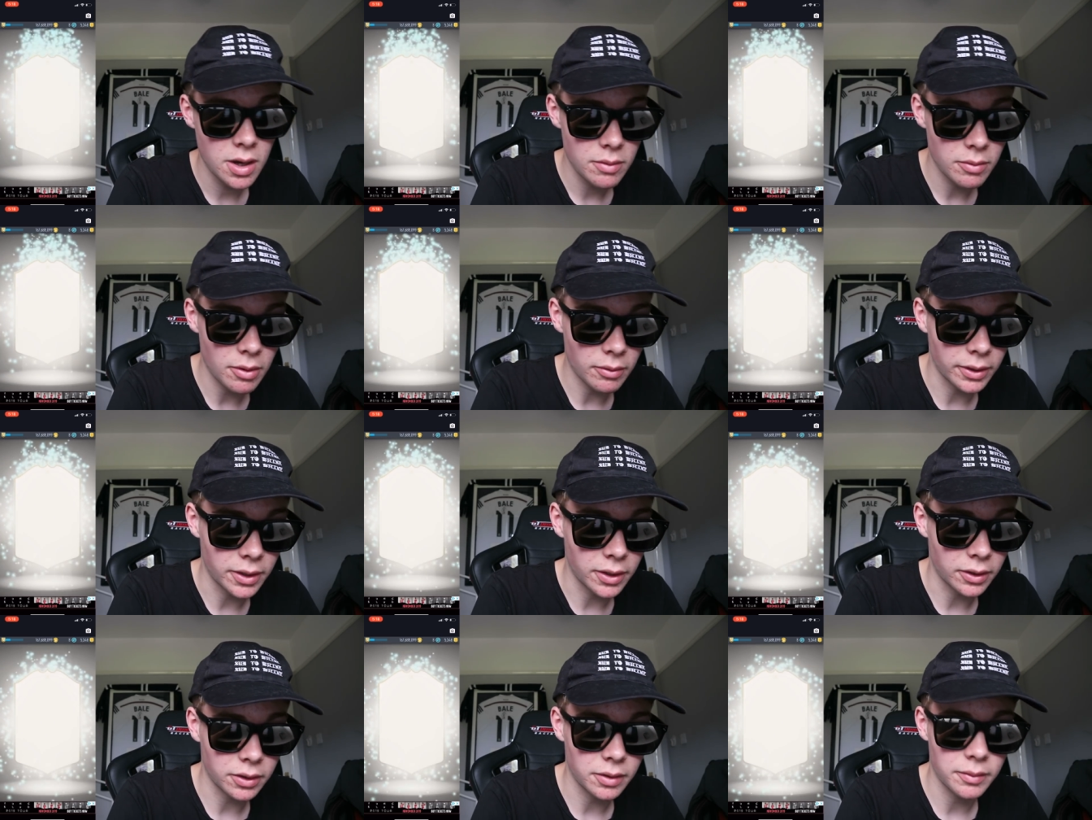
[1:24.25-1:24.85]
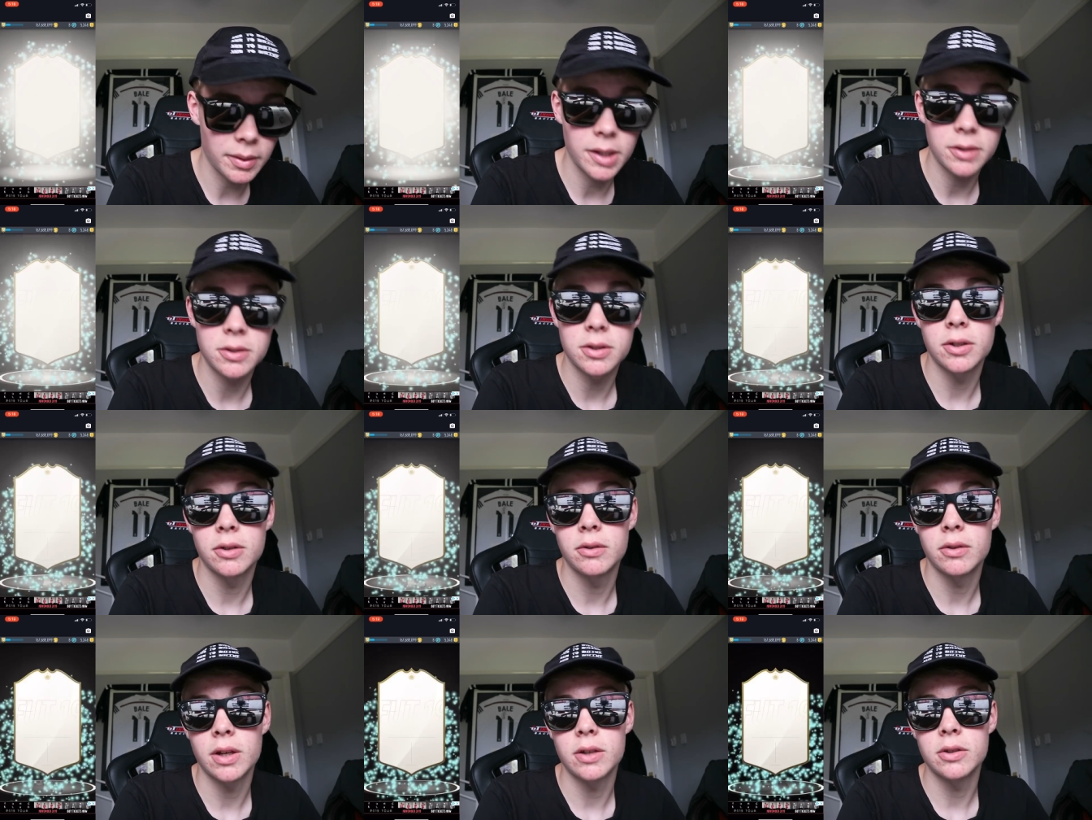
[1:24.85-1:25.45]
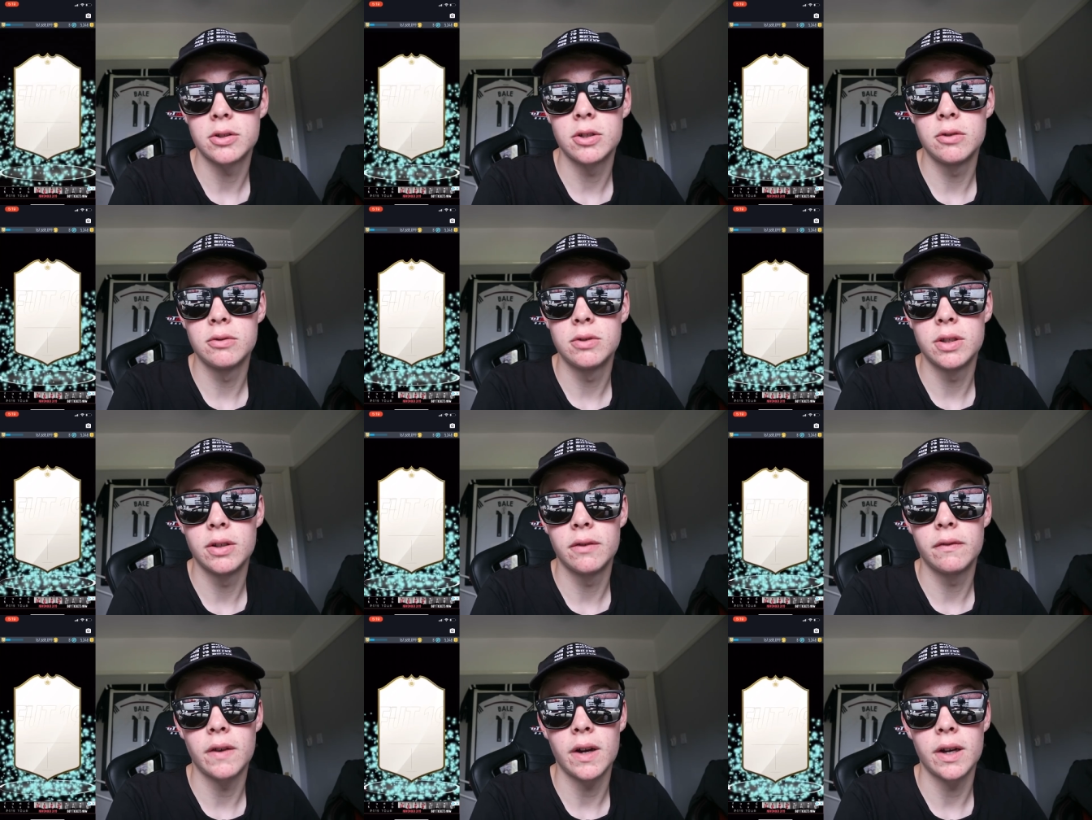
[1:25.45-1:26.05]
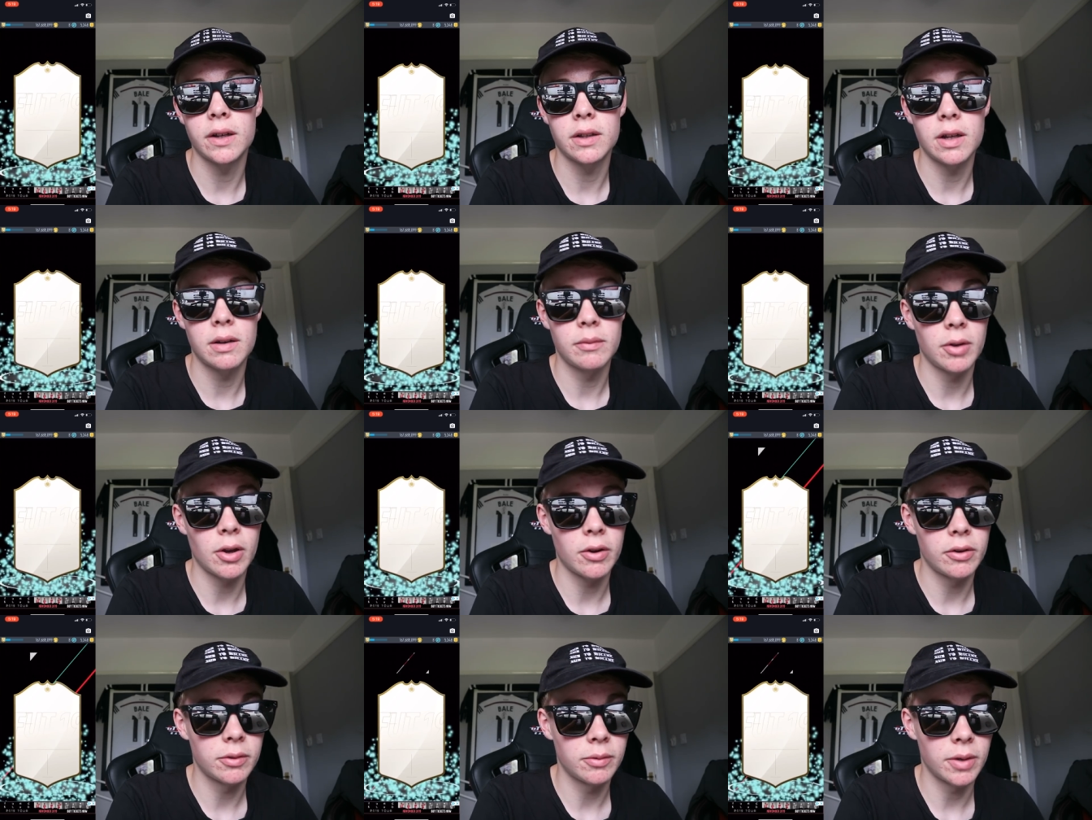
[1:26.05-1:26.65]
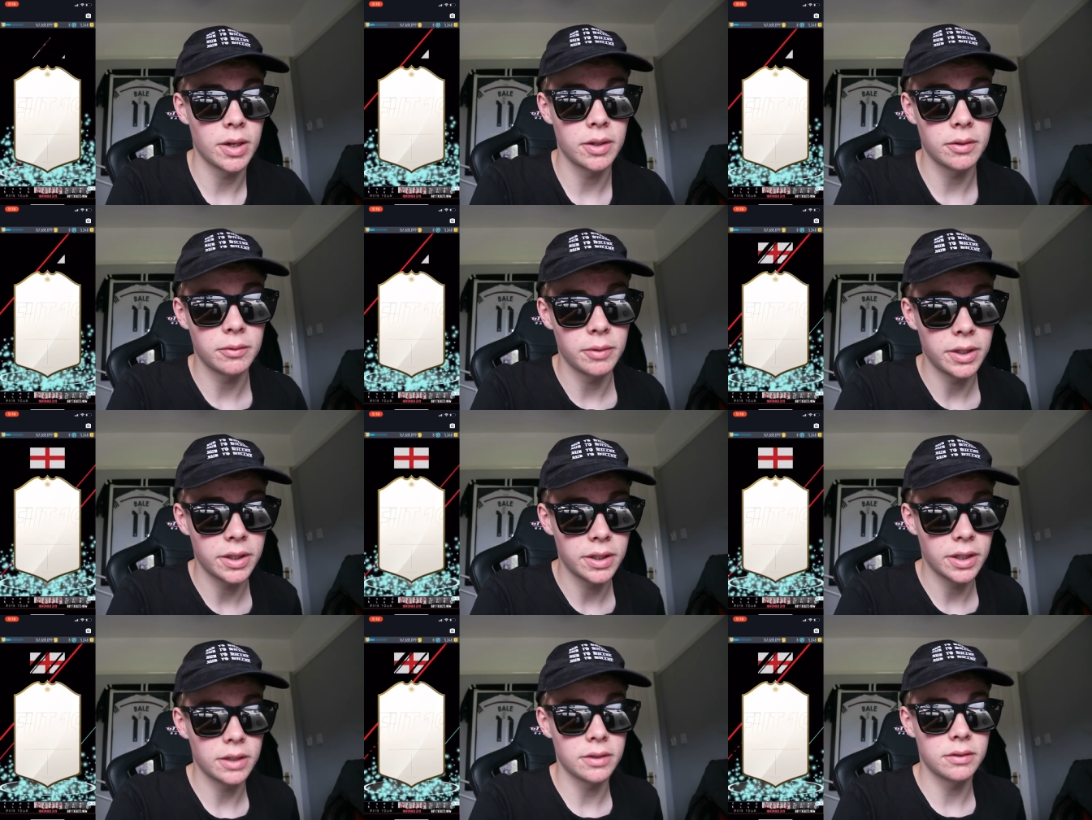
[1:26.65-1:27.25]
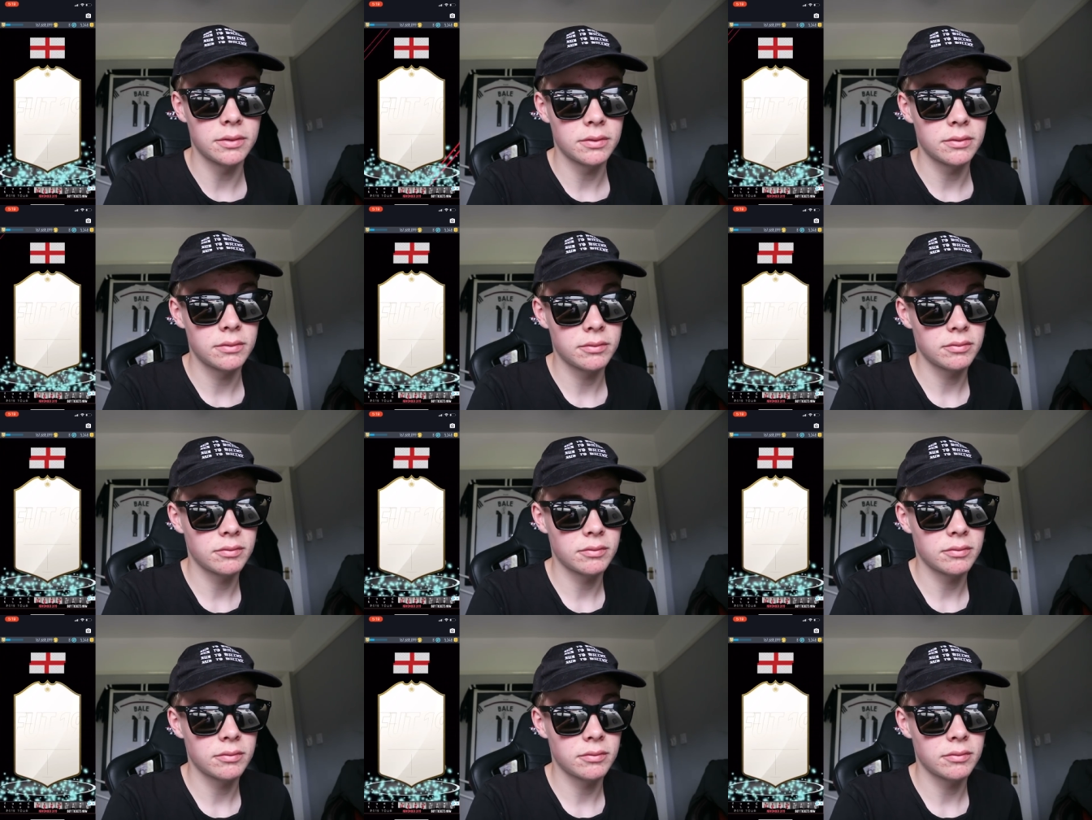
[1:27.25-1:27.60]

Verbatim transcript: Probably not going to be able to do that due to the fact that I'm going away at the weekend.